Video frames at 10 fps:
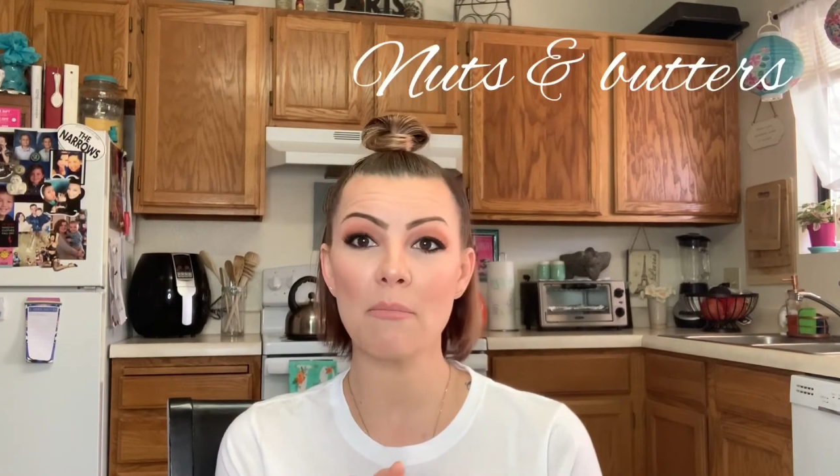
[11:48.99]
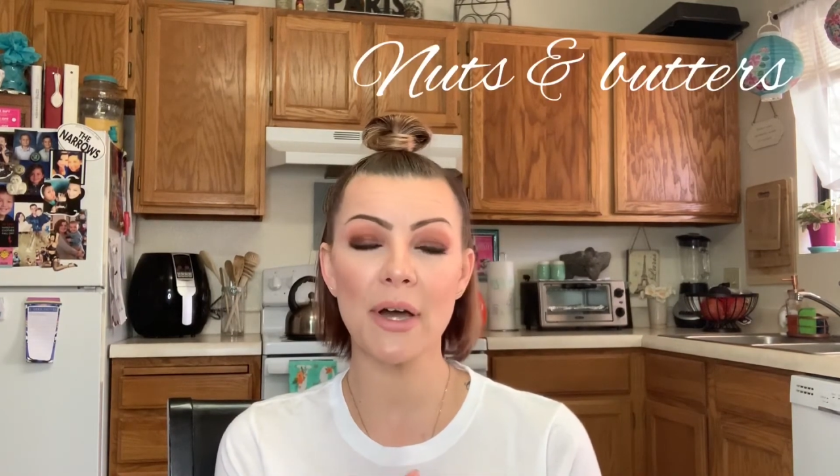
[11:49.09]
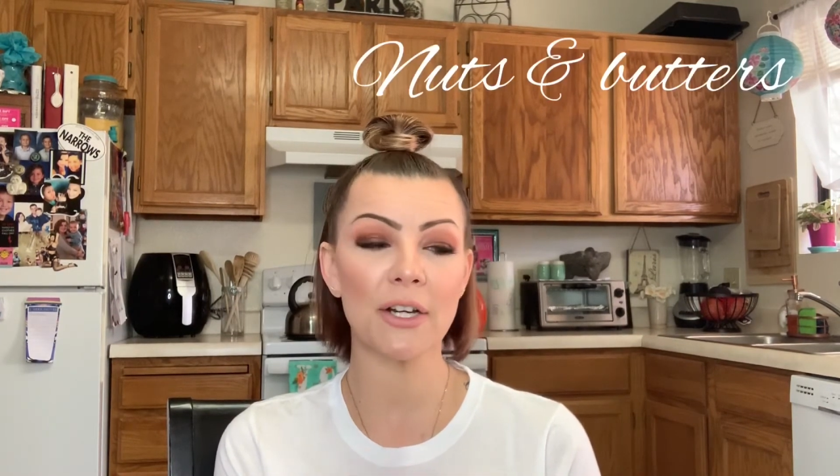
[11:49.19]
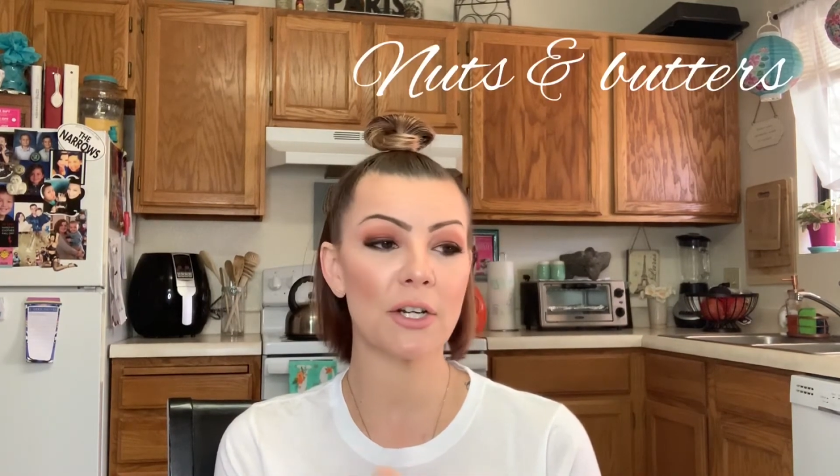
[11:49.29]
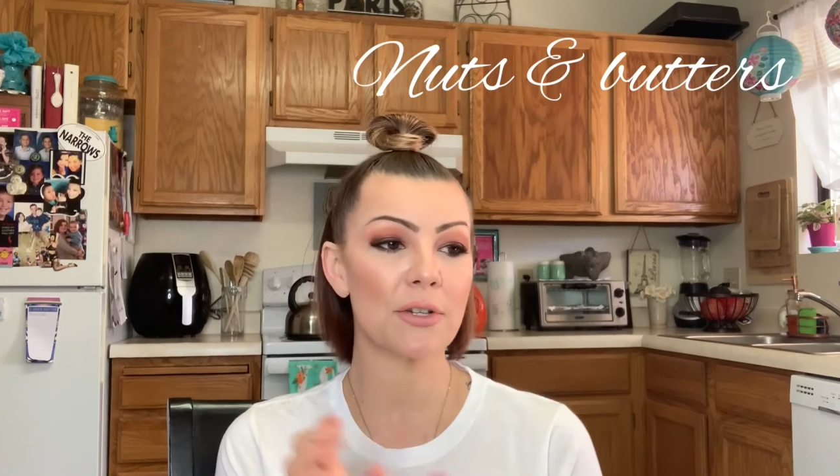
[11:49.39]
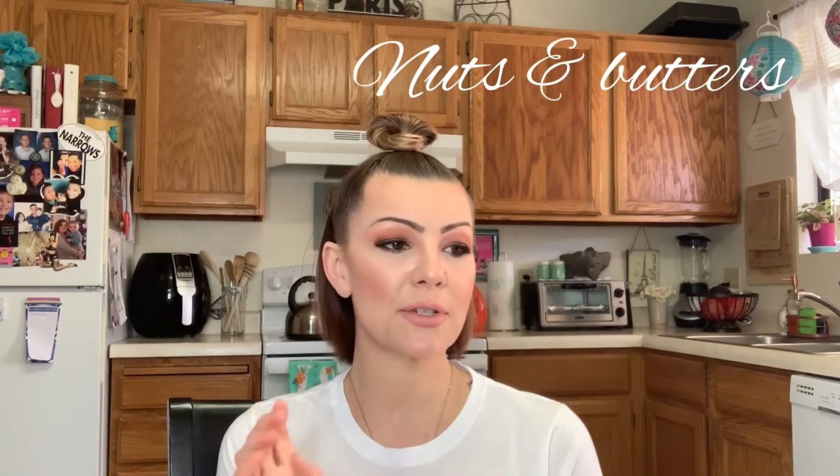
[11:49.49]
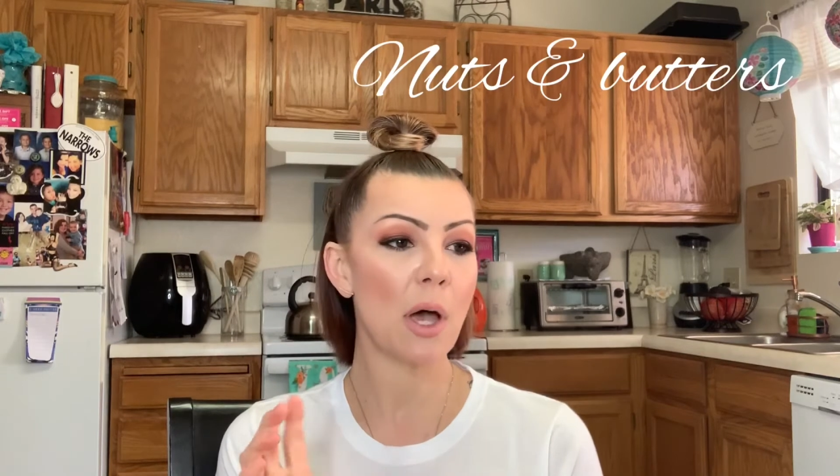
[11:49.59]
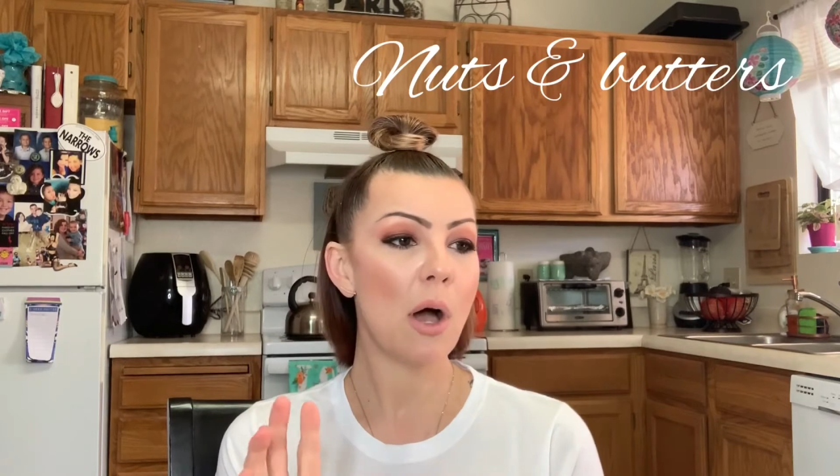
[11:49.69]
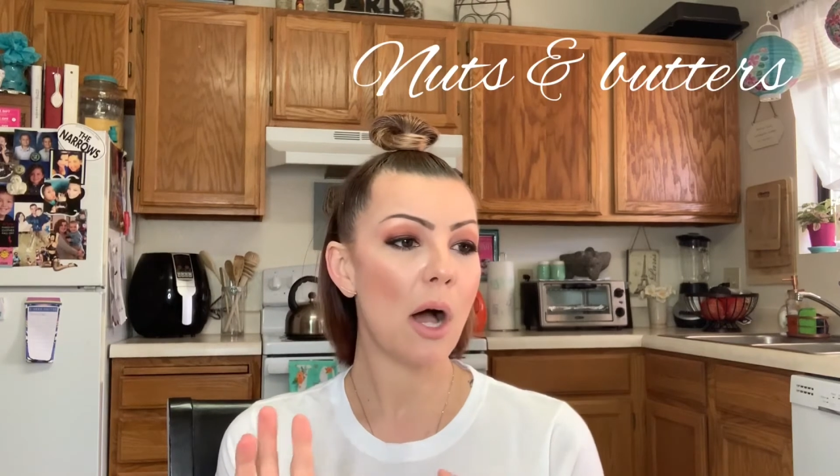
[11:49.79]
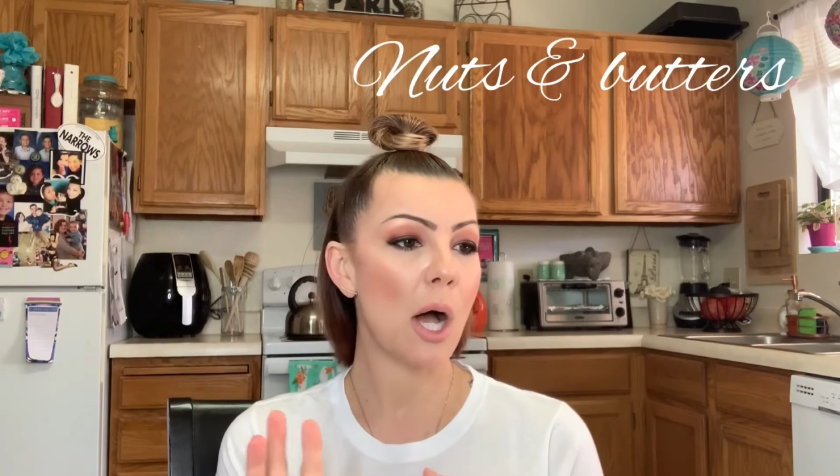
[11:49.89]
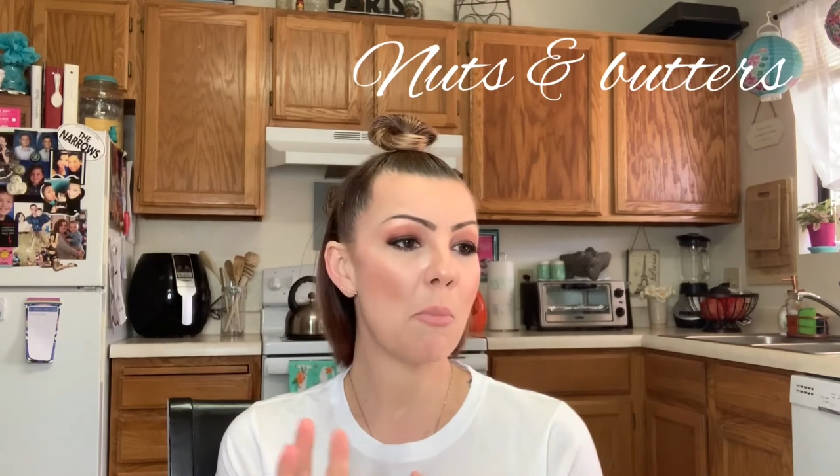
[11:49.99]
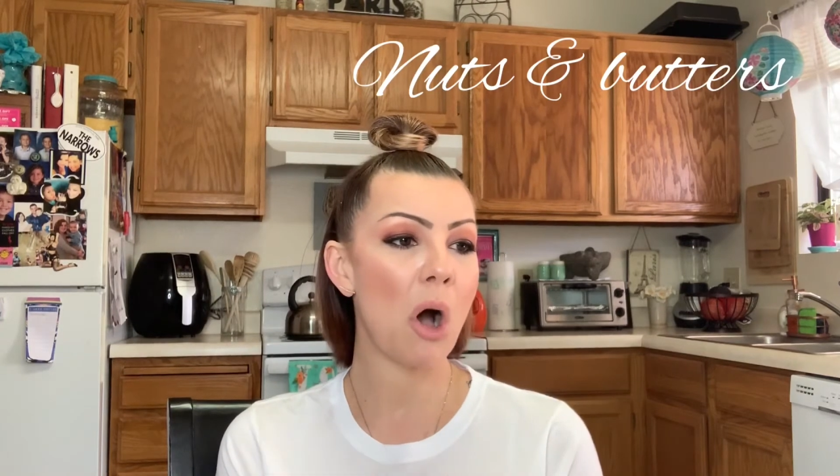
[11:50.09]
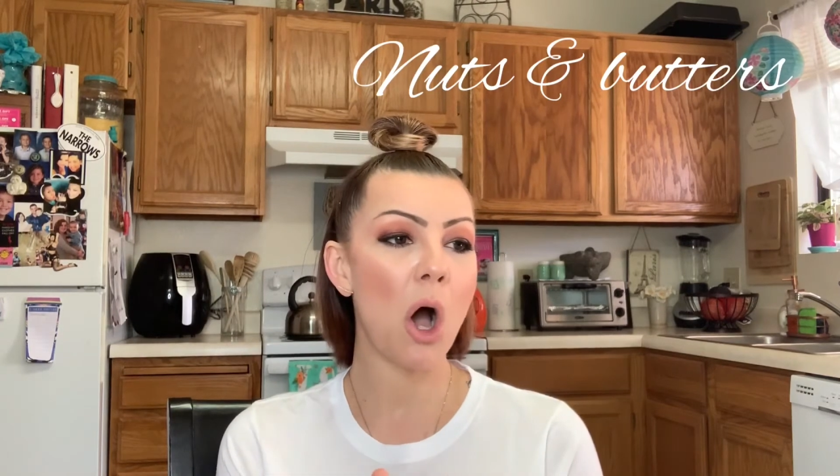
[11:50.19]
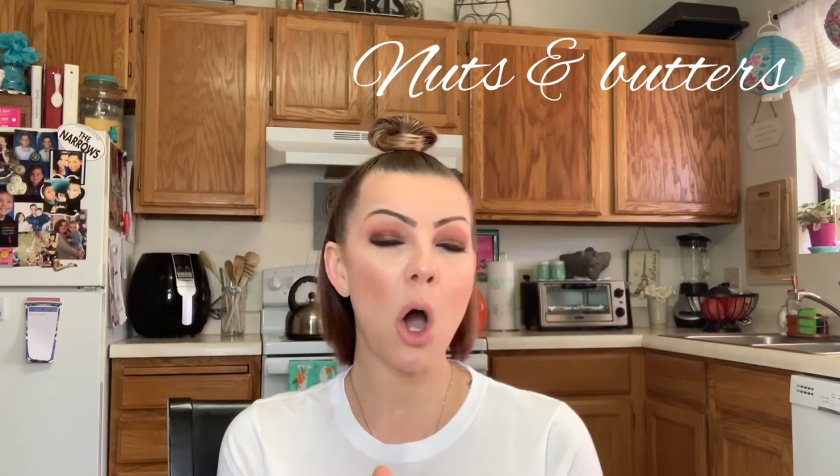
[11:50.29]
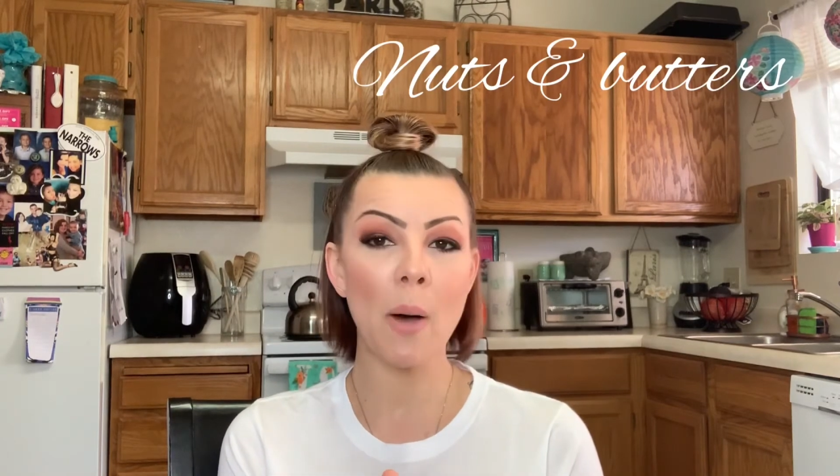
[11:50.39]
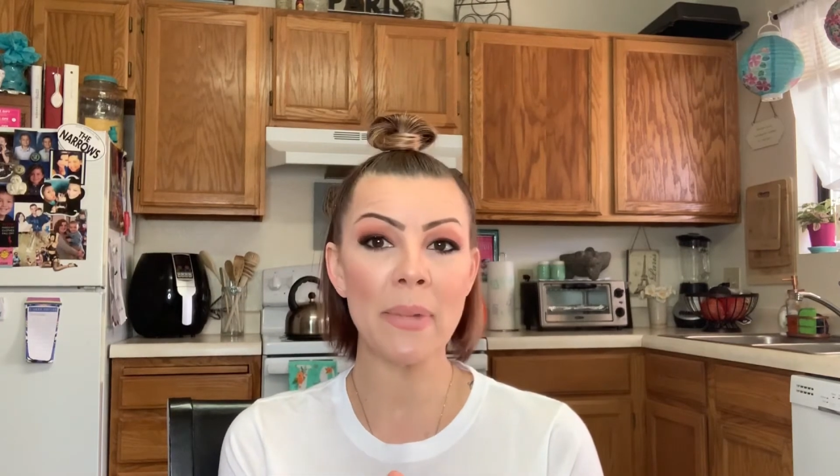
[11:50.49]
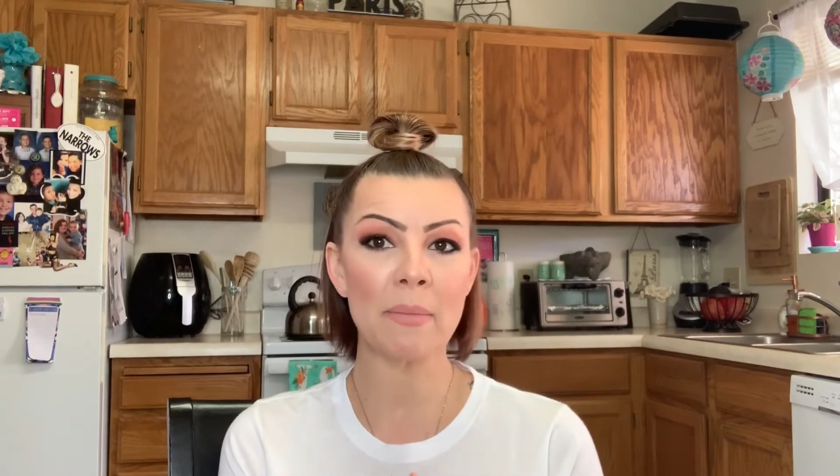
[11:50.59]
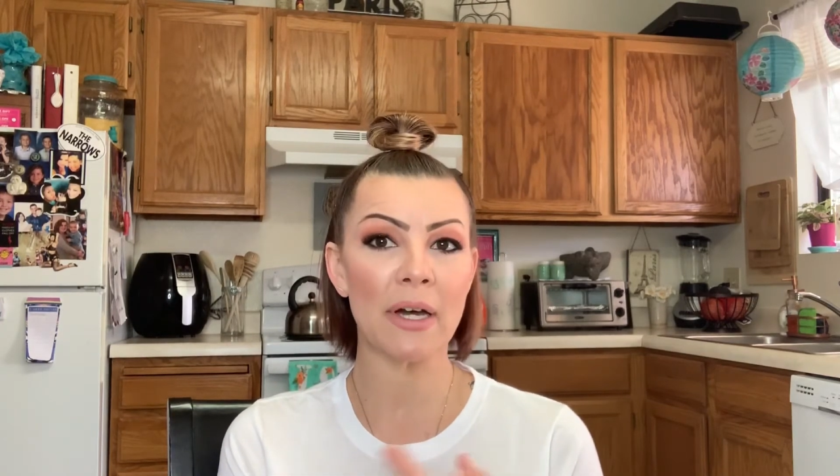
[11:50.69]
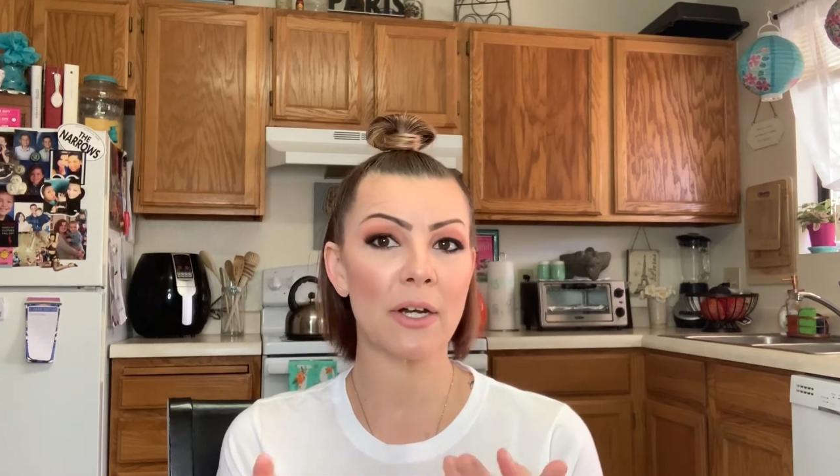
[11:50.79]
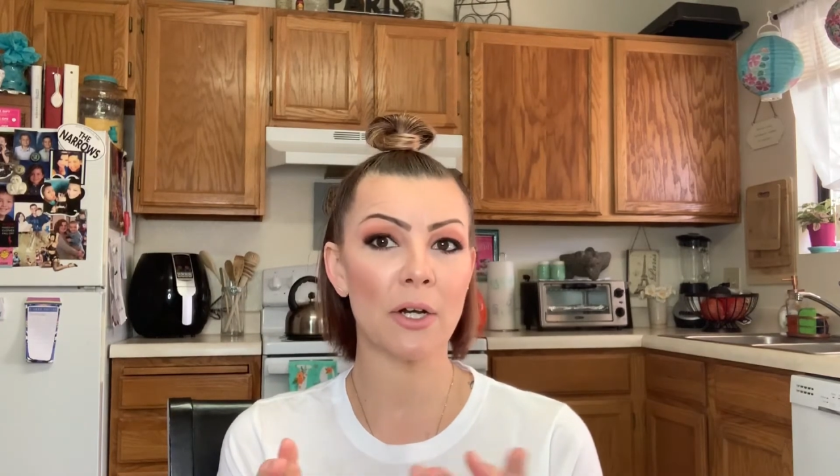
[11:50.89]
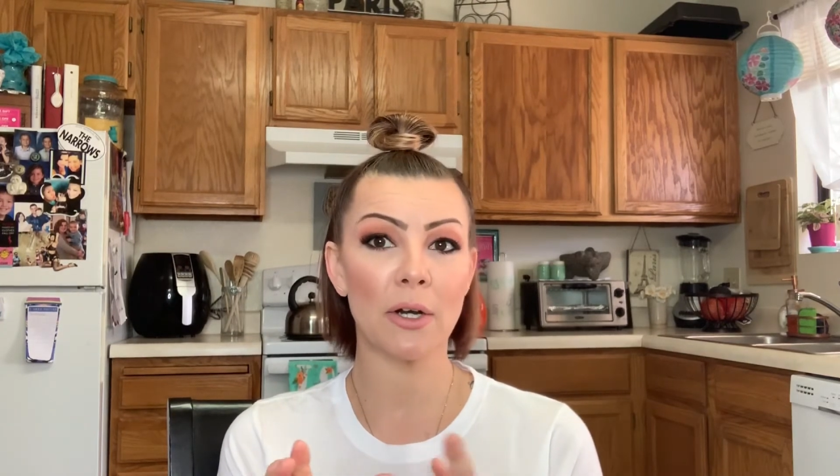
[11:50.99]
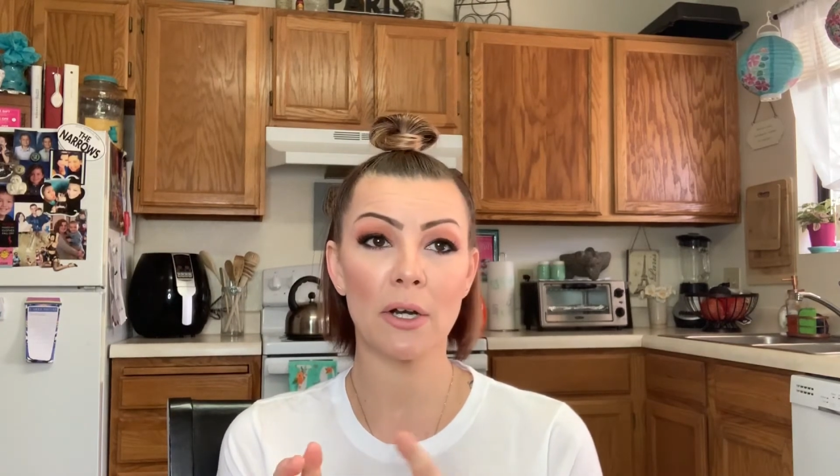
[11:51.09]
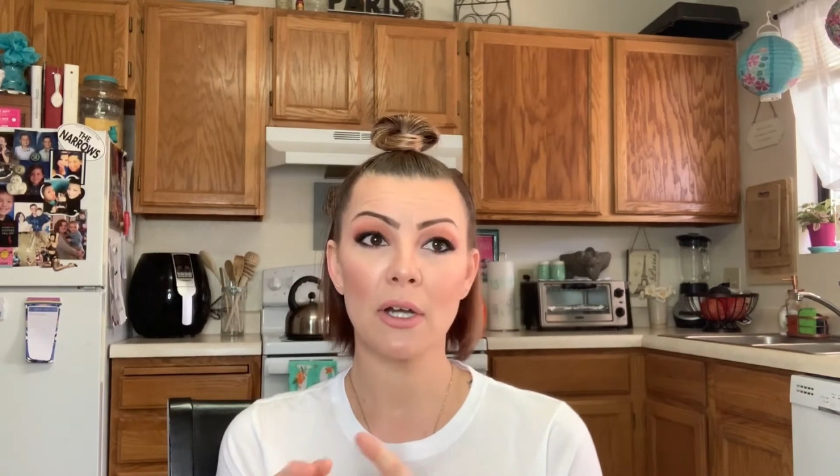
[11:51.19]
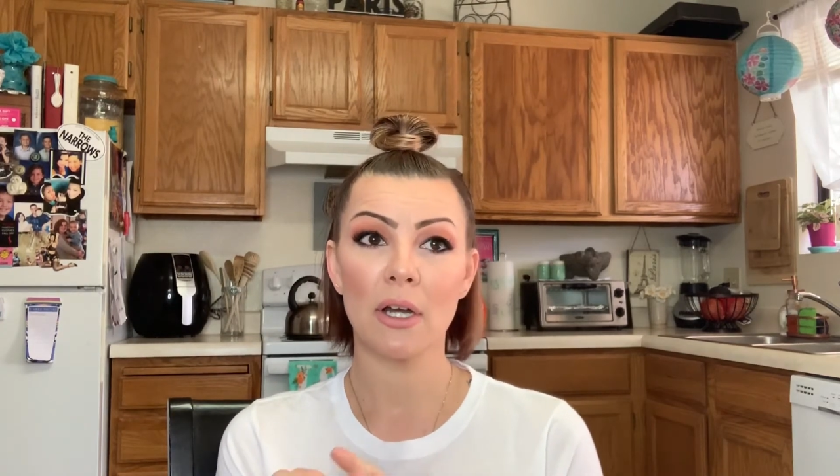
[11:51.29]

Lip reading: butters, almond butter,